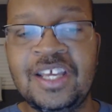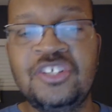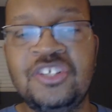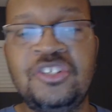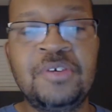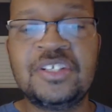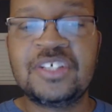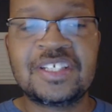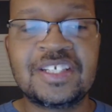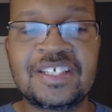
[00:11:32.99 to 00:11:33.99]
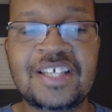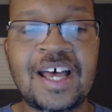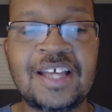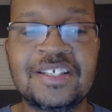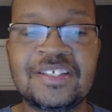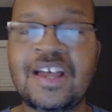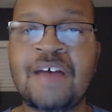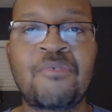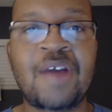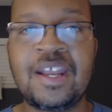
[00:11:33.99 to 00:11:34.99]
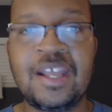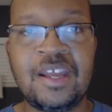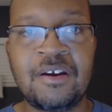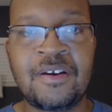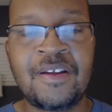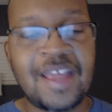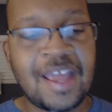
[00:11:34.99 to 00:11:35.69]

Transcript: is you can just decide to stop right here